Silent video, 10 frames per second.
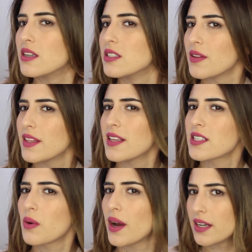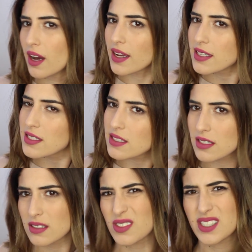So I think that's quite
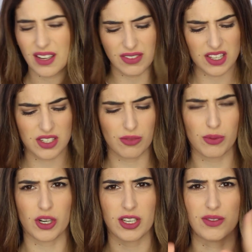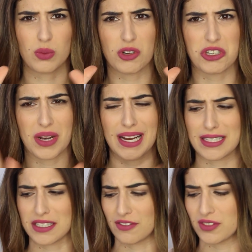nice. Oh, it's definitely the sort of product you have to wash your
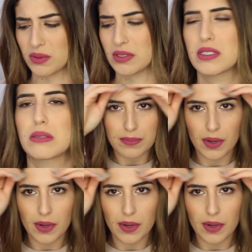hands afterwards.